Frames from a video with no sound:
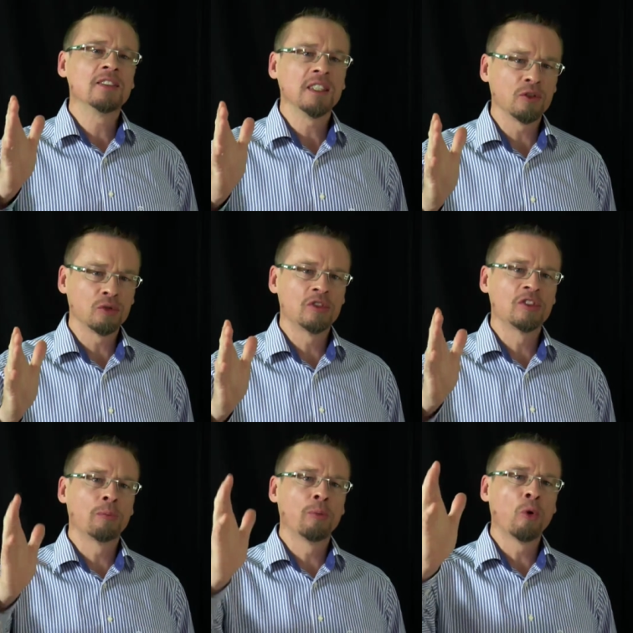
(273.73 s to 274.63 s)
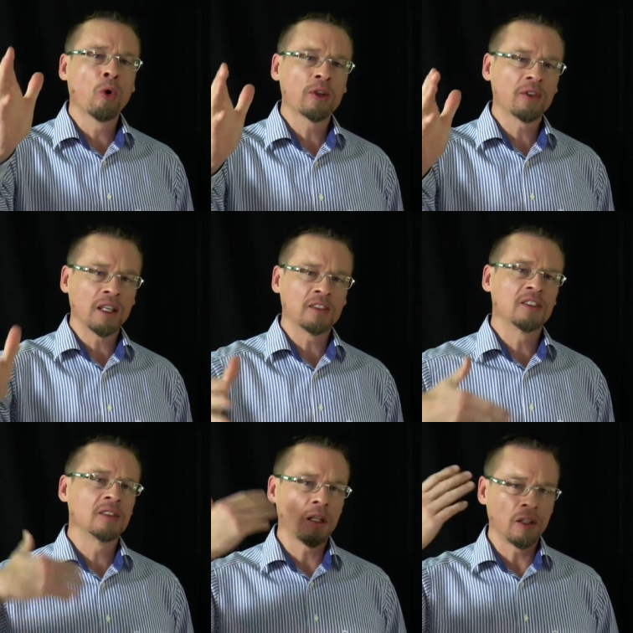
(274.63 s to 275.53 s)
easy to support
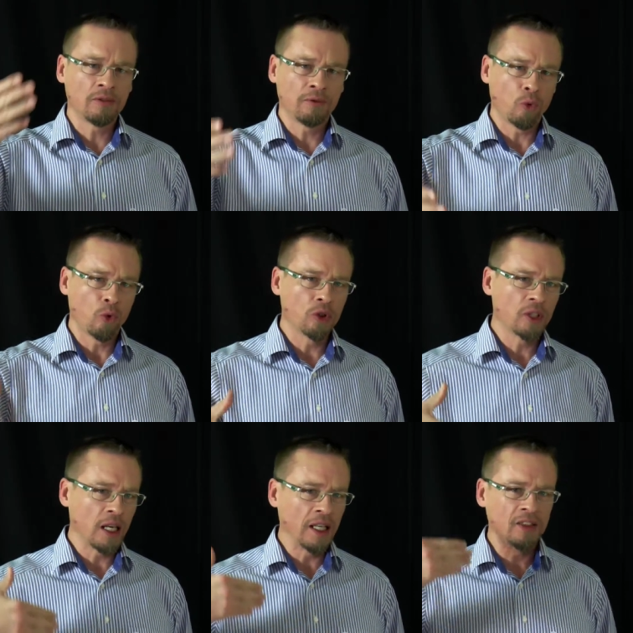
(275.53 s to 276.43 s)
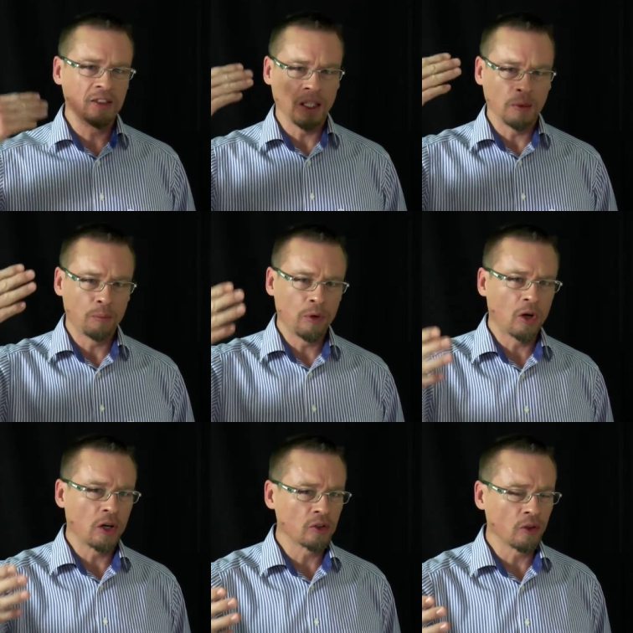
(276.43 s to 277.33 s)
that self-organizing
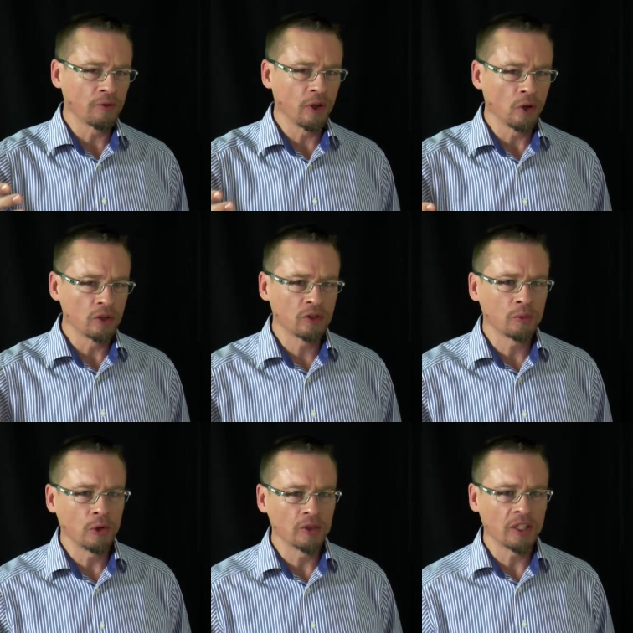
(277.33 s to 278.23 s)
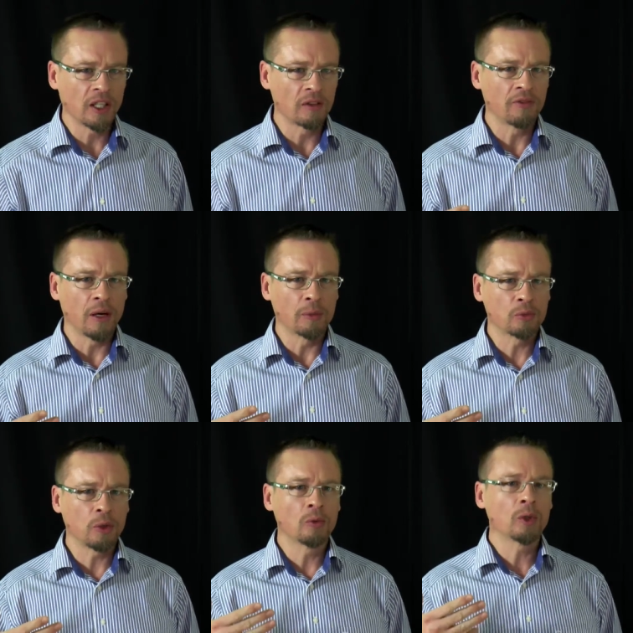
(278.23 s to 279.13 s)
part of those small-scale
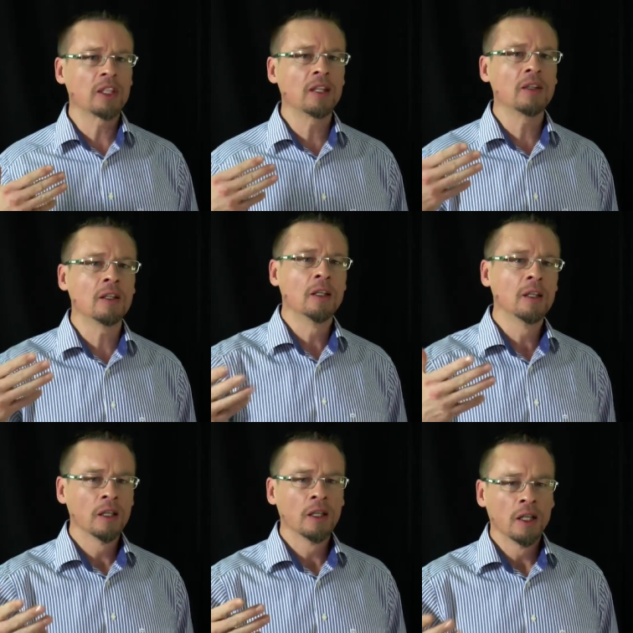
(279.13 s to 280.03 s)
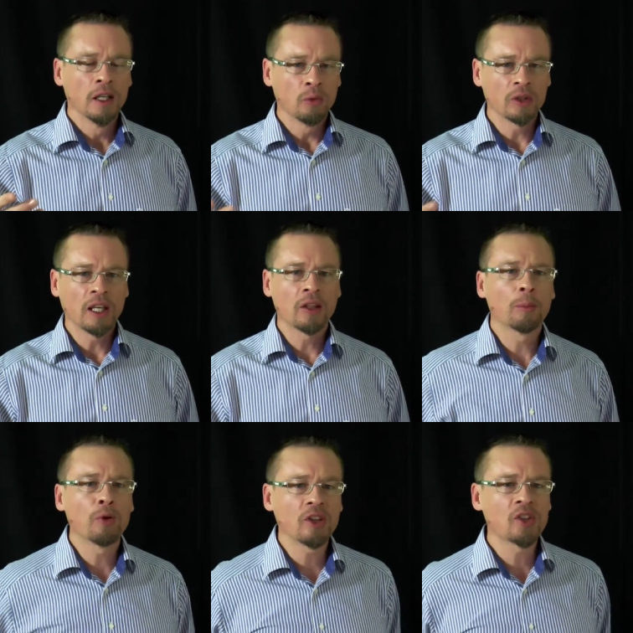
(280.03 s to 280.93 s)
farmers? What can the
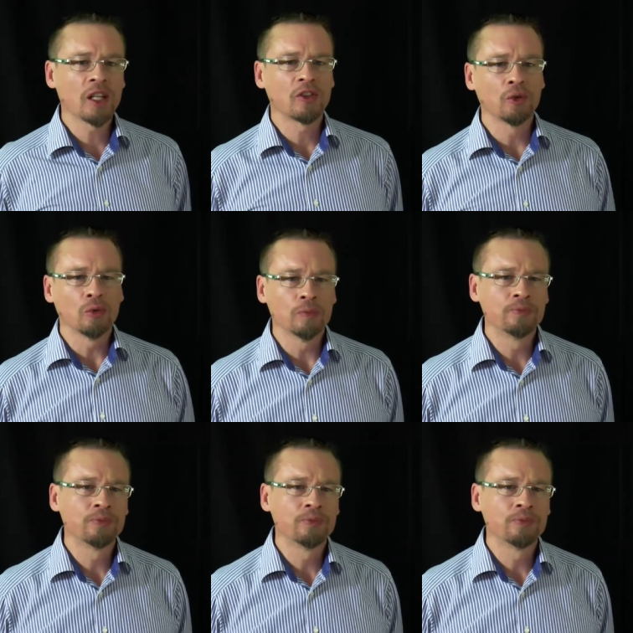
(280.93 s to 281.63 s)
project do?